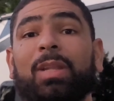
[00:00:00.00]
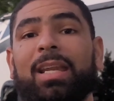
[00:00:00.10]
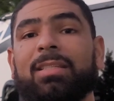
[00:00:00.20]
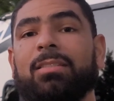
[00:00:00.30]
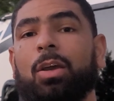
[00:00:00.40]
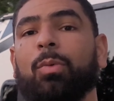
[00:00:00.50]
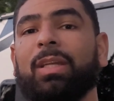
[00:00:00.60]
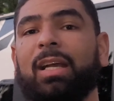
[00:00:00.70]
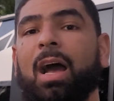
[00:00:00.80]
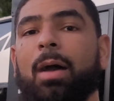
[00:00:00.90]
Let us know in
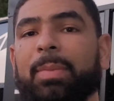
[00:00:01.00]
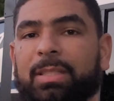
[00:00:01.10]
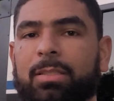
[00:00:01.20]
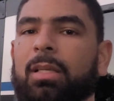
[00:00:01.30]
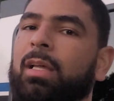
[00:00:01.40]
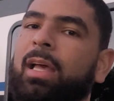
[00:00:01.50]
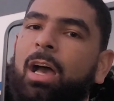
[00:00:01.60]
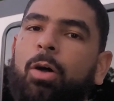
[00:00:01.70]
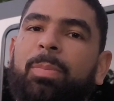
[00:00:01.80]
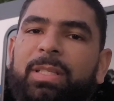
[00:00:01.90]
the comments.
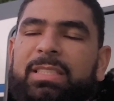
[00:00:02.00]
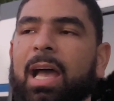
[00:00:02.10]
Help us